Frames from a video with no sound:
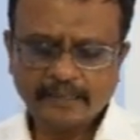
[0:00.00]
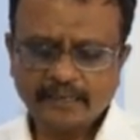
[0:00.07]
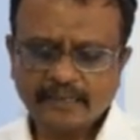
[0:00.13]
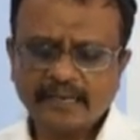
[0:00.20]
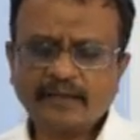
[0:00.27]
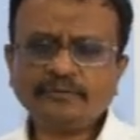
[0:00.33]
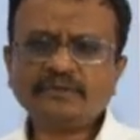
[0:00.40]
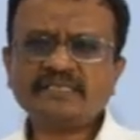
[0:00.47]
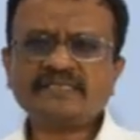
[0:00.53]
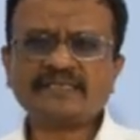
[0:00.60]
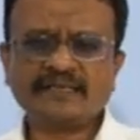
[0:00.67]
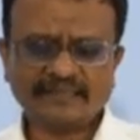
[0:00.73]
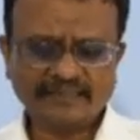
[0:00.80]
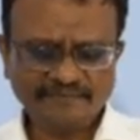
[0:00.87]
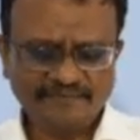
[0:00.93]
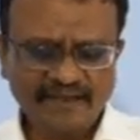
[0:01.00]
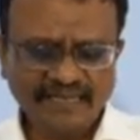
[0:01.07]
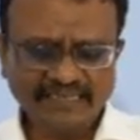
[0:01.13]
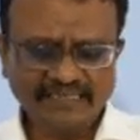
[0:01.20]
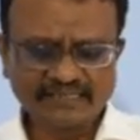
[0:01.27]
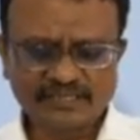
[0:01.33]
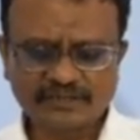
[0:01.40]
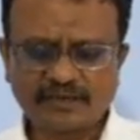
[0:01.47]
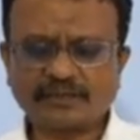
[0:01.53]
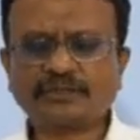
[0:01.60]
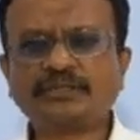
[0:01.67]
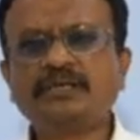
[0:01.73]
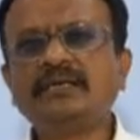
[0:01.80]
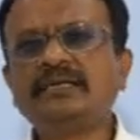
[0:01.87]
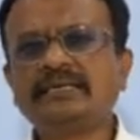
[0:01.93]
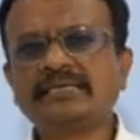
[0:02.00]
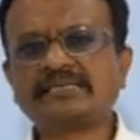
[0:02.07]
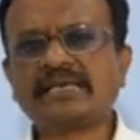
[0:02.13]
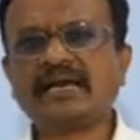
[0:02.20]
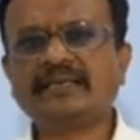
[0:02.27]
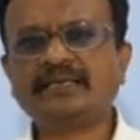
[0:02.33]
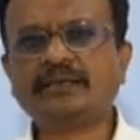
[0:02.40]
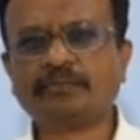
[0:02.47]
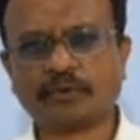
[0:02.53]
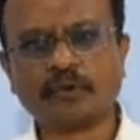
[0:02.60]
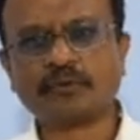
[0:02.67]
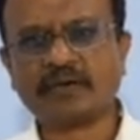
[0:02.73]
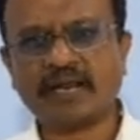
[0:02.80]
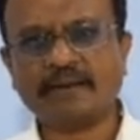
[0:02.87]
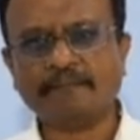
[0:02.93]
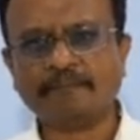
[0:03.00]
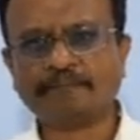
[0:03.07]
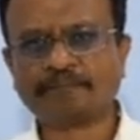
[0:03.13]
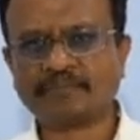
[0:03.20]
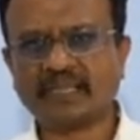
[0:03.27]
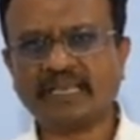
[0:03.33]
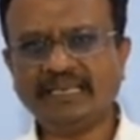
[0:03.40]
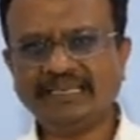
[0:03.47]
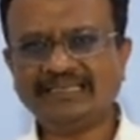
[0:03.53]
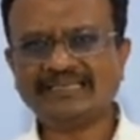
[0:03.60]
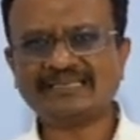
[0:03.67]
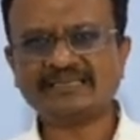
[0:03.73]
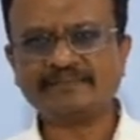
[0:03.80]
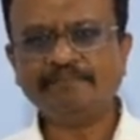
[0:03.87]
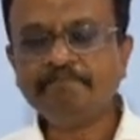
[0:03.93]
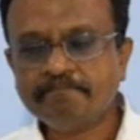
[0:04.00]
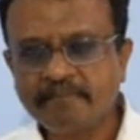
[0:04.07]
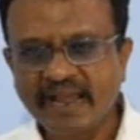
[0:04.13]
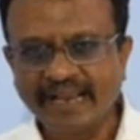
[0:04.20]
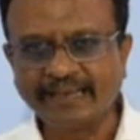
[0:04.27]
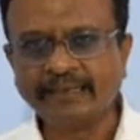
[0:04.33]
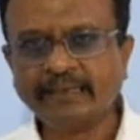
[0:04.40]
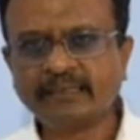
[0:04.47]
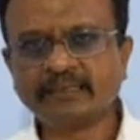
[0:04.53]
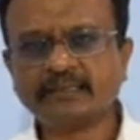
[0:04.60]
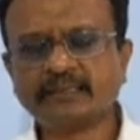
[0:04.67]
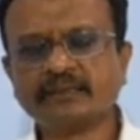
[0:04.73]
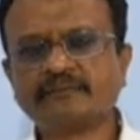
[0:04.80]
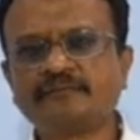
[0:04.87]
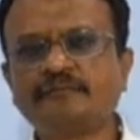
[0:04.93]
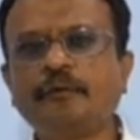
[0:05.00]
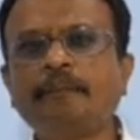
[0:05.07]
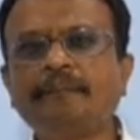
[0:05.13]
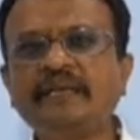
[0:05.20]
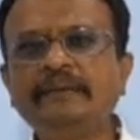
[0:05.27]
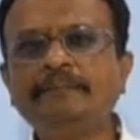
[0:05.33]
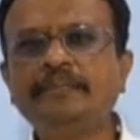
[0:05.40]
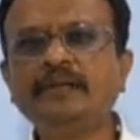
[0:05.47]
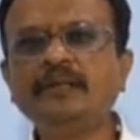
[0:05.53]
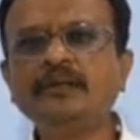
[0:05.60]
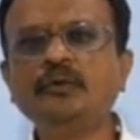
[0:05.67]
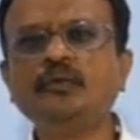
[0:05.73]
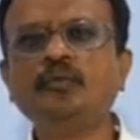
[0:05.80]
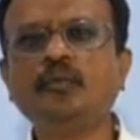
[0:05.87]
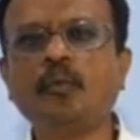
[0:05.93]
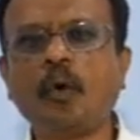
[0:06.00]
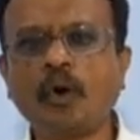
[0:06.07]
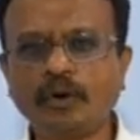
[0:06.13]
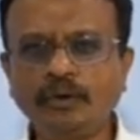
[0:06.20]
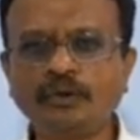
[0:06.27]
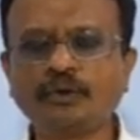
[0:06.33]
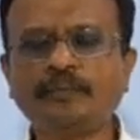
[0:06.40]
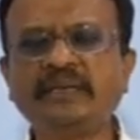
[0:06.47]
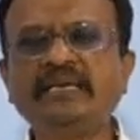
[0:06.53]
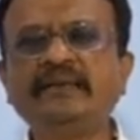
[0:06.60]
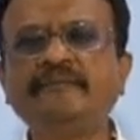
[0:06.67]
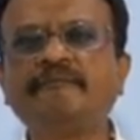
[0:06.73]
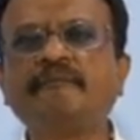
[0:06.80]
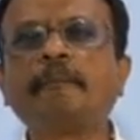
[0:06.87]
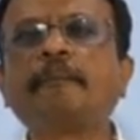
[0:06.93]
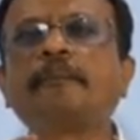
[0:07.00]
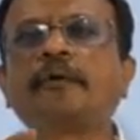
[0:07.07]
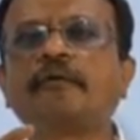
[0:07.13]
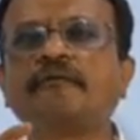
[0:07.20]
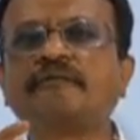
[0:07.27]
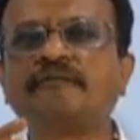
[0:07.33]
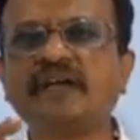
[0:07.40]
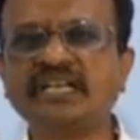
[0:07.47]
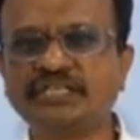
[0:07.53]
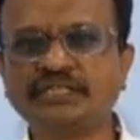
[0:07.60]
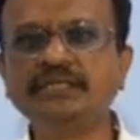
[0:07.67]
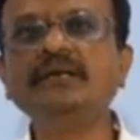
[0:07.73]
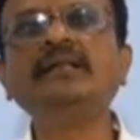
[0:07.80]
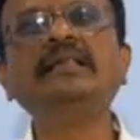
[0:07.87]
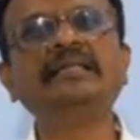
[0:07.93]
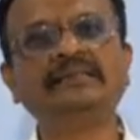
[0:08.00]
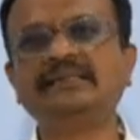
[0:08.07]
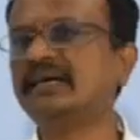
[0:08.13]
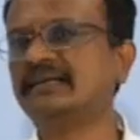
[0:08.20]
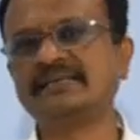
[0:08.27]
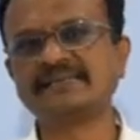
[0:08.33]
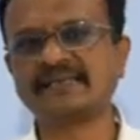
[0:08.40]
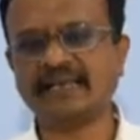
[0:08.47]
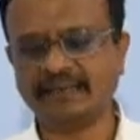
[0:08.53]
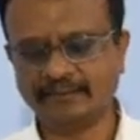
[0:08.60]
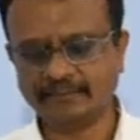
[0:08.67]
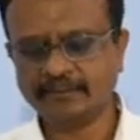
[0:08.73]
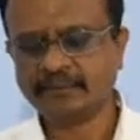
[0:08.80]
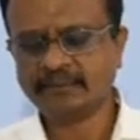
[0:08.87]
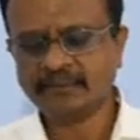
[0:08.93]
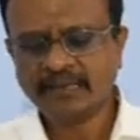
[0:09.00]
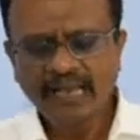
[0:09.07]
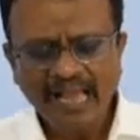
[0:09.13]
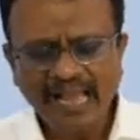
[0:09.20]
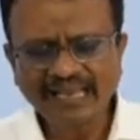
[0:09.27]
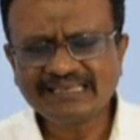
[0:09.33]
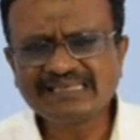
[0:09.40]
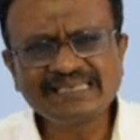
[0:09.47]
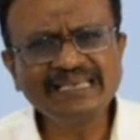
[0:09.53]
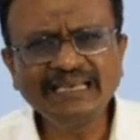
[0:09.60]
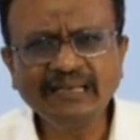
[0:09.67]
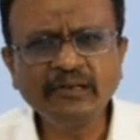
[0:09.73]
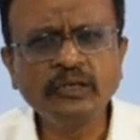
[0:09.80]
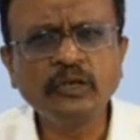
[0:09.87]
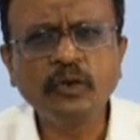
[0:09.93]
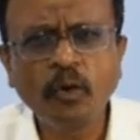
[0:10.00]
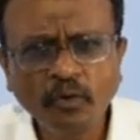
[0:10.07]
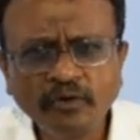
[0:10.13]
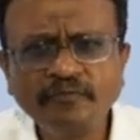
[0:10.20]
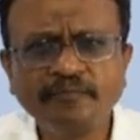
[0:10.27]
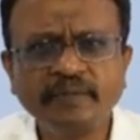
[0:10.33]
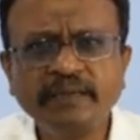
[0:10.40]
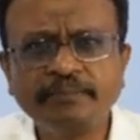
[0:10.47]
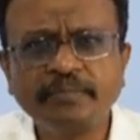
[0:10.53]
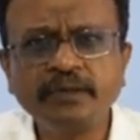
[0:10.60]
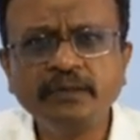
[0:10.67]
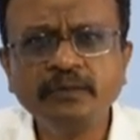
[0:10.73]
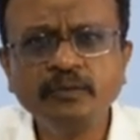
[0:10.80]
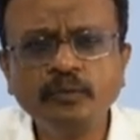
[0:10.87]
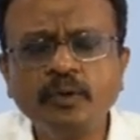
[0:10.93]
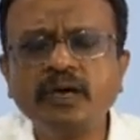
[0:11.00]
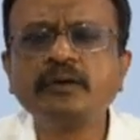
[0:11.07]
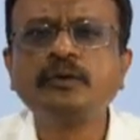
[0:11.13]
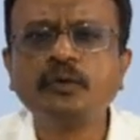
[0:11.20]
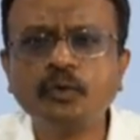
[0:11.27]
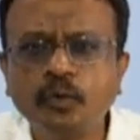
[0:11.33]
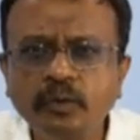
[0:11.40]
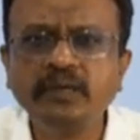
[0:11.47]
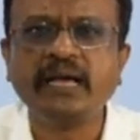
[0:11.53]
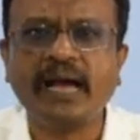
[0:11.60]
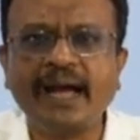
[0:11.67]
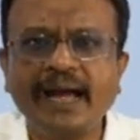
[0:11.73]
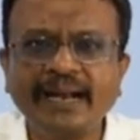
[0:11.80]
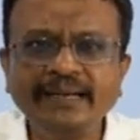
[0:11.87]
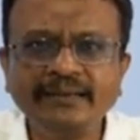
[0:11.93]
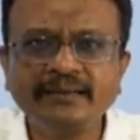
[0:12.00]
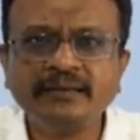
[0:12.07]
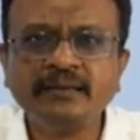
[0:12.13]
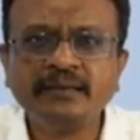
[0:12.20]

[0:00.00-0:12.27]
Now, the Certified Instructional Designer program, it is meant for people who want to be professional in their design. I see a lot of people who are good at